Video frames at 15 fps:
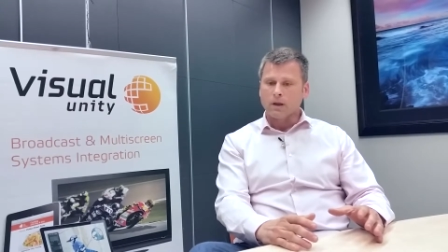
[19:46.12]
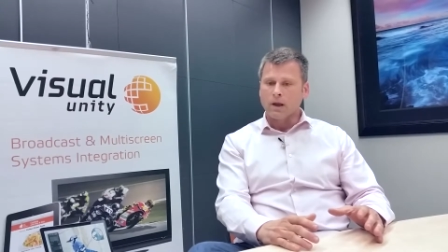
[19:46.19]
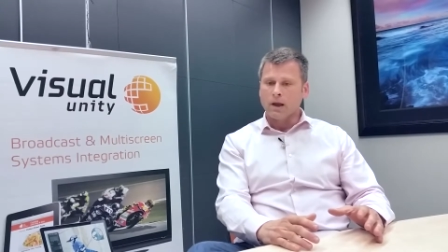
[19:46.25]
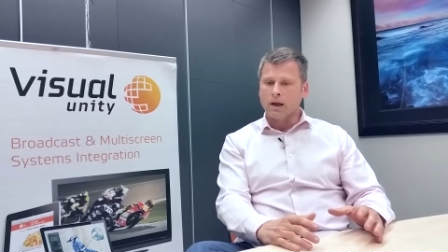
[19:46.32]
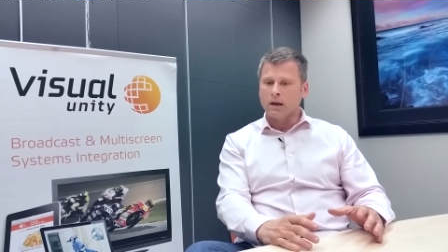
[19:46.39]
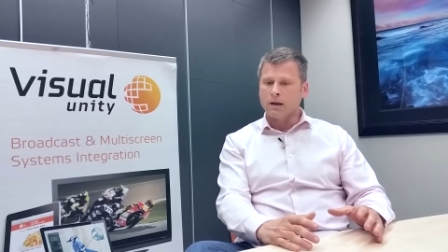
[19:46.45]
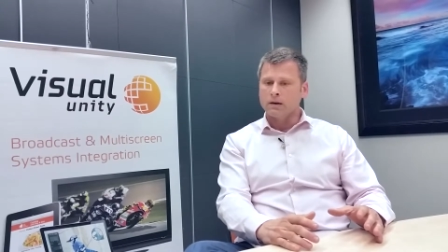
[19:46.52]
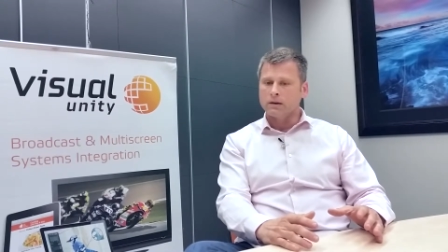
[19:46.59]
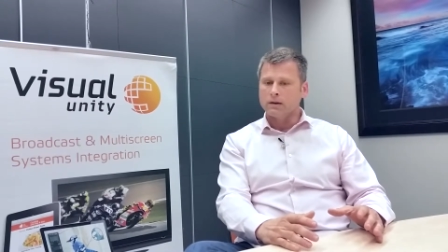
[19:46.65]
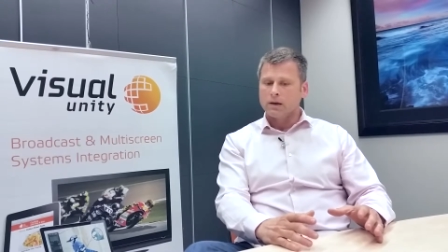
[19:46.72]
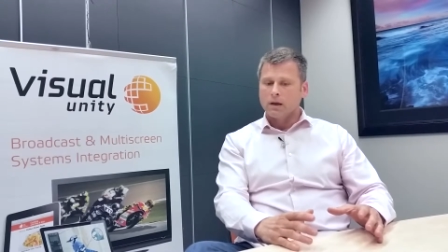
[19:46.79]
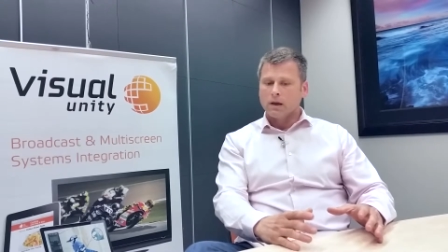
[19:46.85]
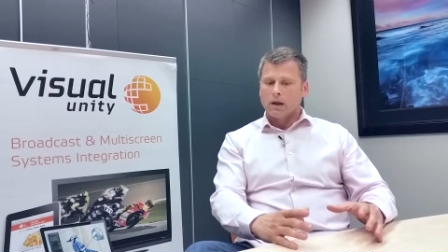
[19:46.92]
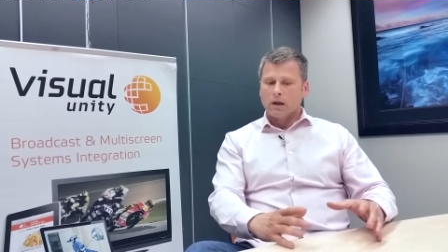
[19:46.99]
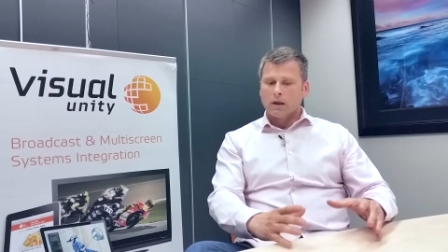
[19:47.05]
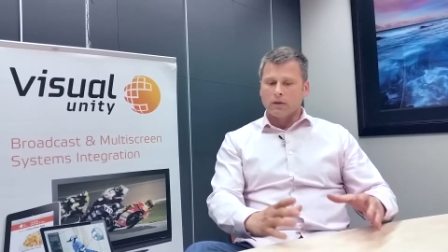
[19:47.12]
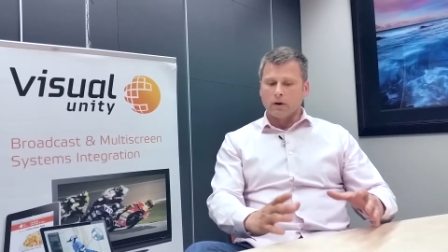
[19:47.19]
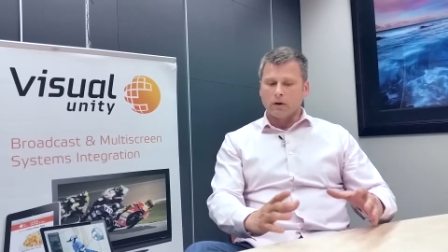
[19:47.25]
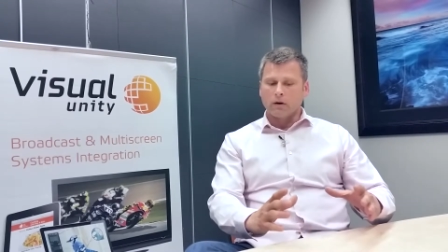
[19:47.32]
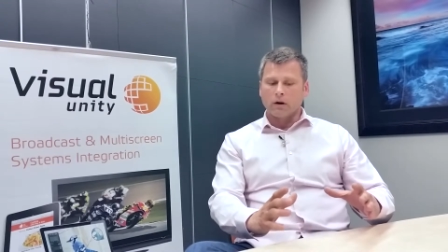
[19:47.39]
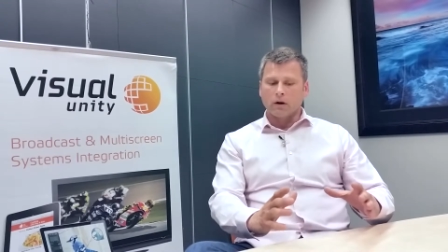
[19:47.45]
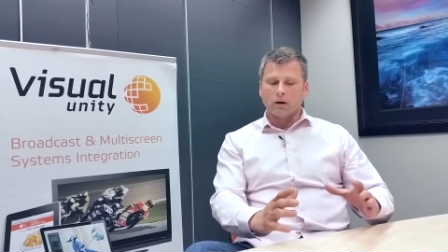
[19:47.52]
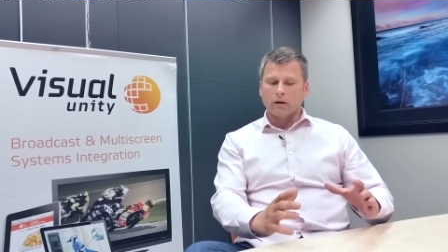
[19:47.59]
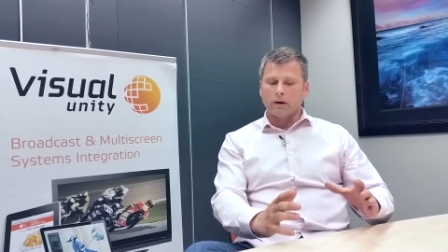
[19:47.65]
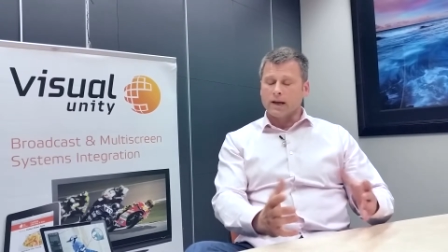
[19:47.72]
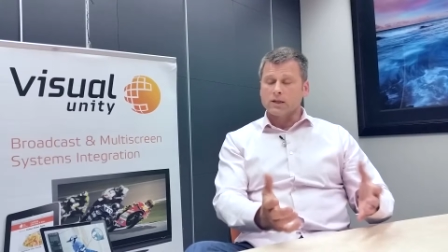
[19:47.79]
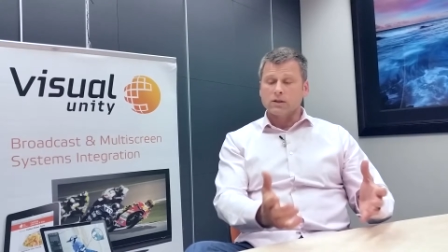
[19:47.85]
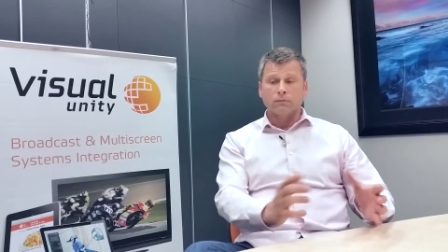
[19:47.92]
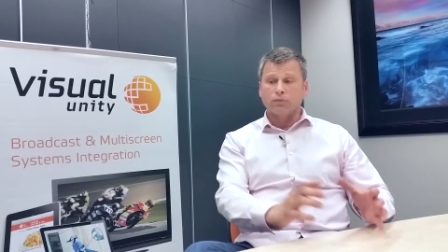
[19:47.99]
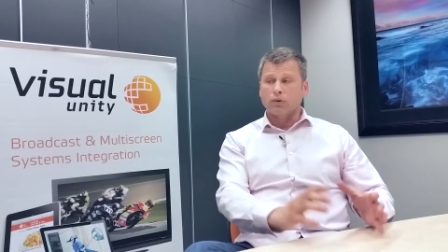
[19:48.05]
And there are
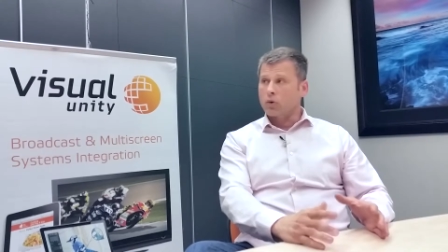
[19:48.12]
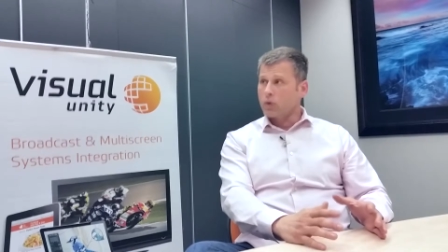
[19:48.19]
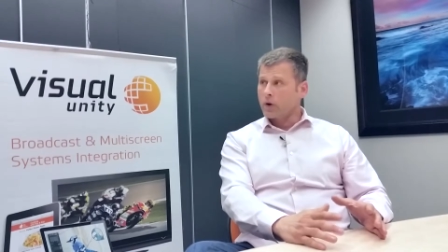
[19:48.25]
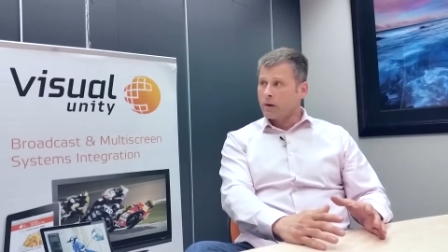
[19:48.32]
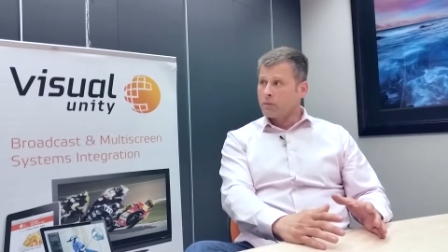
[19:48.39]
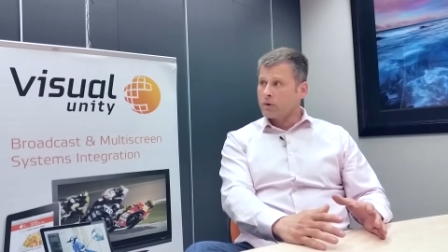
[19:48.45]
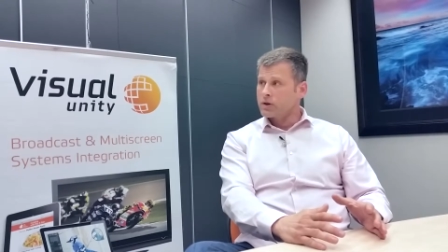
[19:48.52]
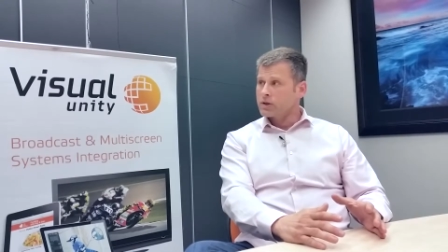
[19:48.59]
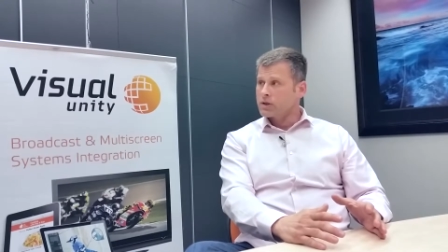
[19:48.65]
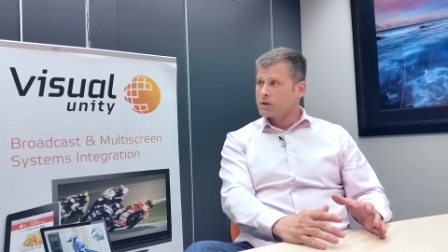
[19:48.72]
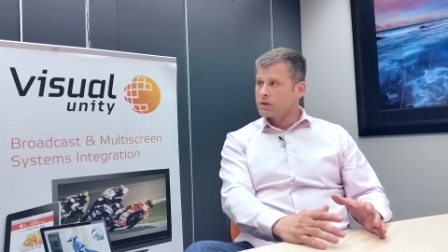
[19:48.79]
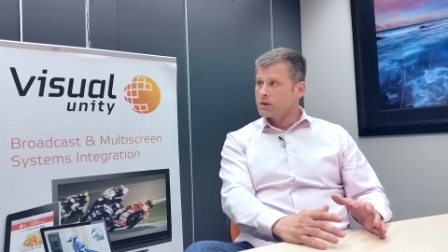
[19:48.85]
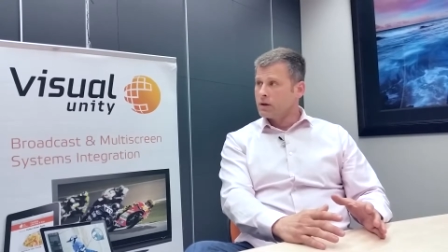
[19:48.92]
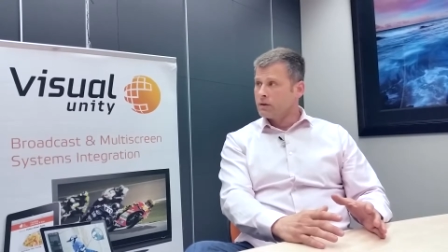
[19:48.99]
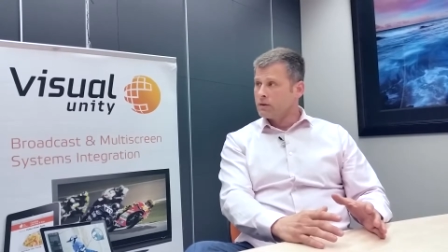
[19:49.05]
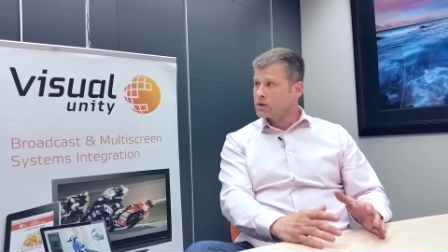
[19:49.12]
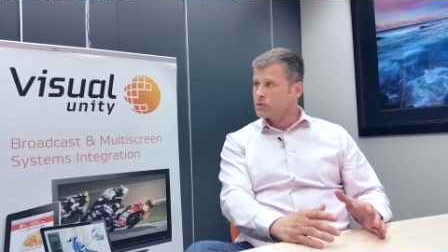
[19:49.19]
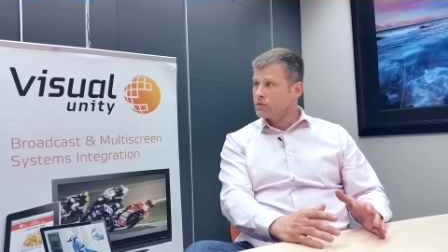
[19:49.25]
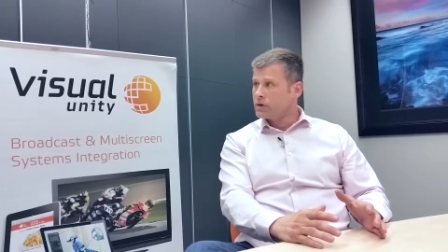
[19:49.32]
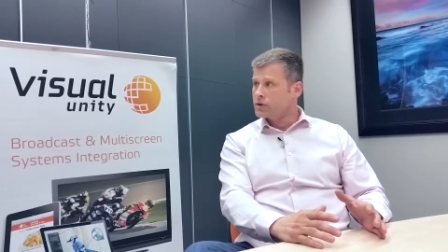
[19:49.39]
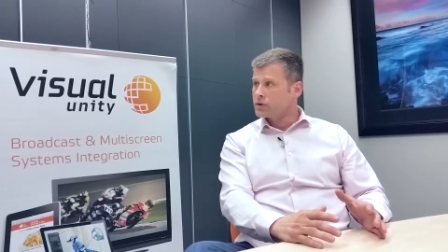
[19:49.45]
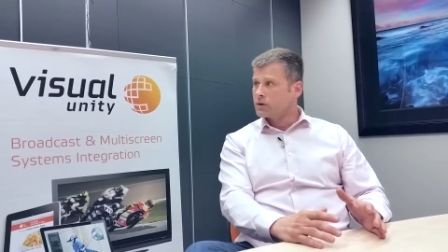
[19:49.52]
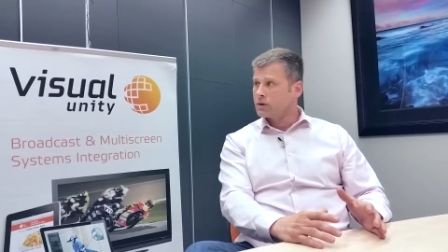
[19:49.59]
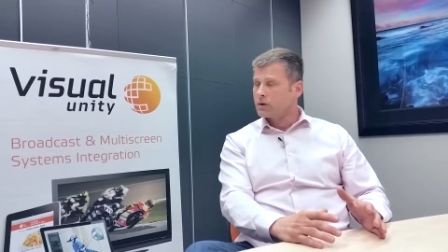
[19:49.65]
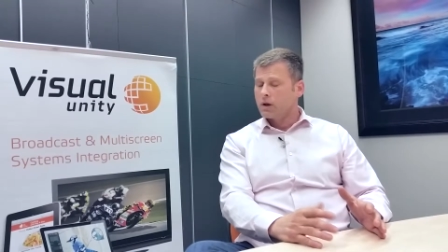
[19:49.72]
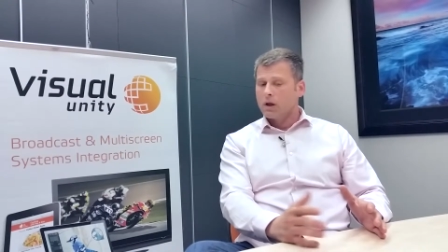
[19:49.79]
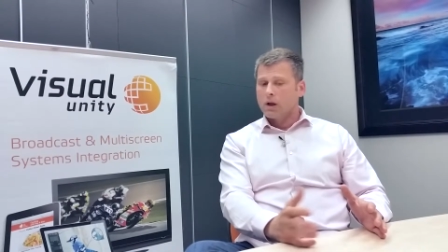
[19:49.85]
excellent programmers in this region.